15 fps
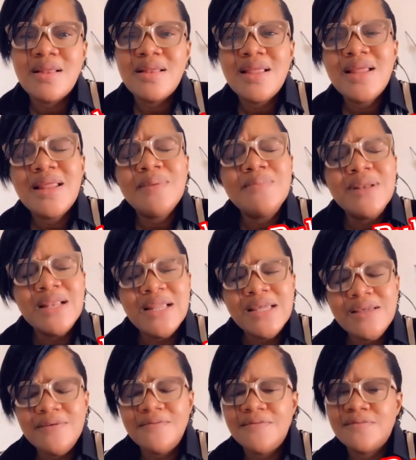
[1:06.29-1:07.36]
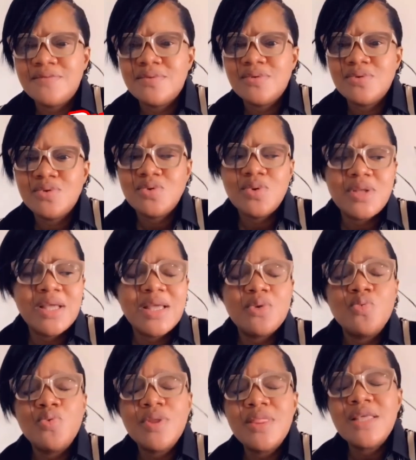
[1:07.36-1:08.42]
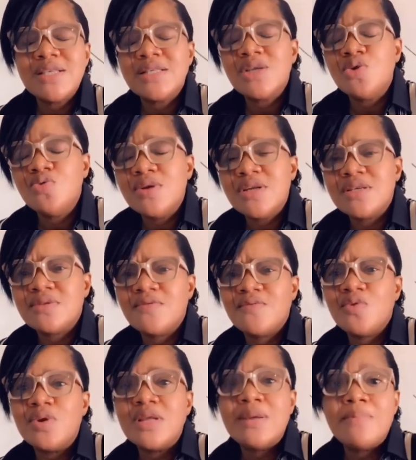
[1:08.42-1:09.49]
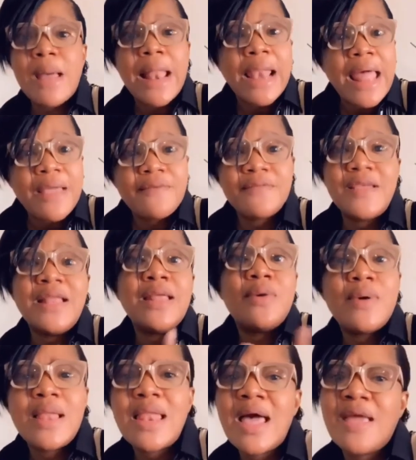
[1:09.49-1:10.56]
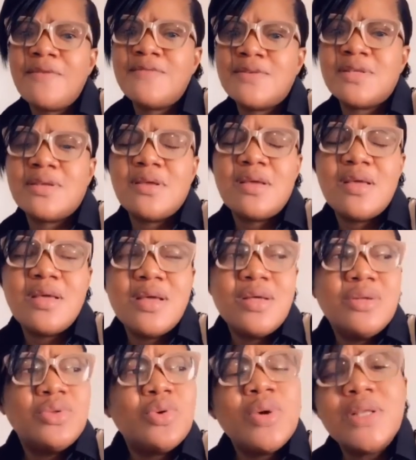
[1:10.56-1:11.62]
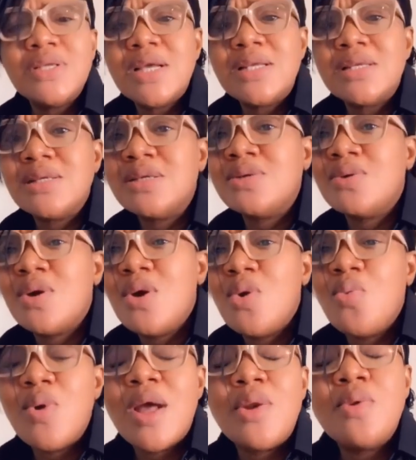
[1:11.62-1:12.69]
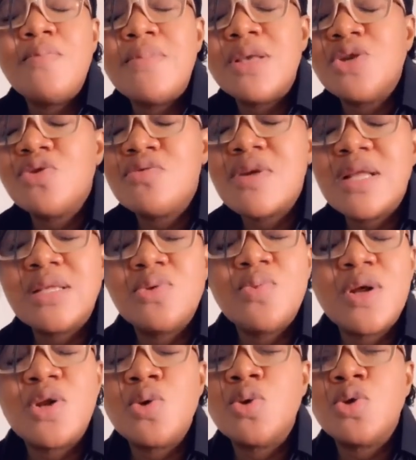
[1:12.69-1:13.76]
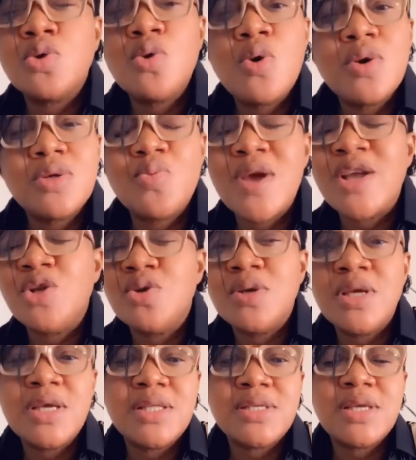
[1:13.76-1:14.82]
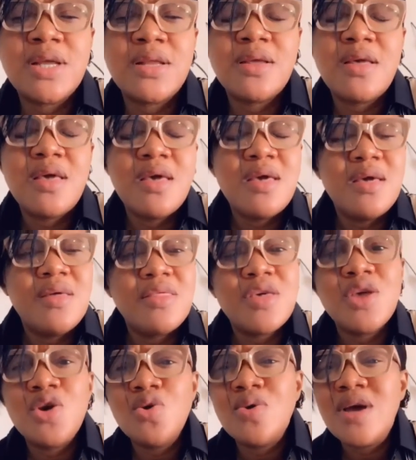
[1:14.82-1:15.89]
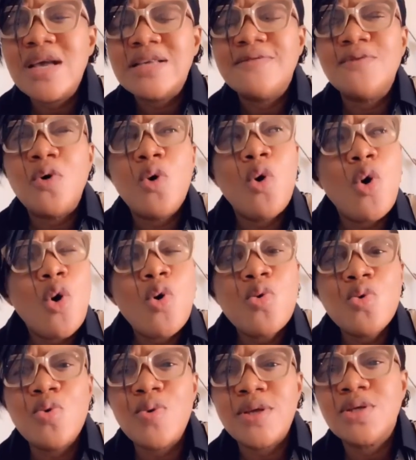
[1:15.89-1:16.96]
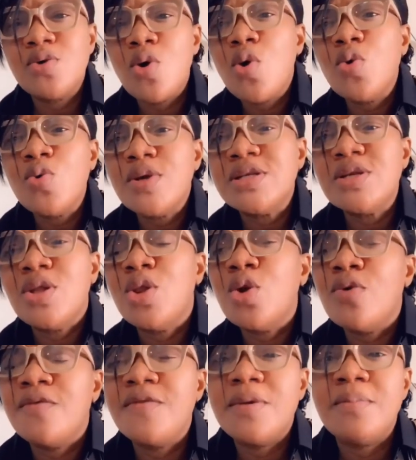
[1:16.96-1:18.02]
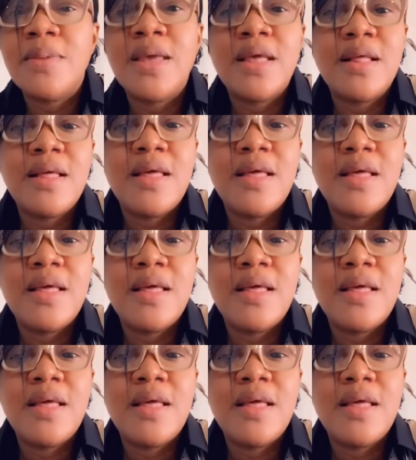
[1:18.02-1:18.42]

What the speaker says: Let them live so they can witness the goodness of God in my life, in our lives. Toyin Titans, we are not miscreants, we are not taught, we are educated. Thank you guys for always, always loving me.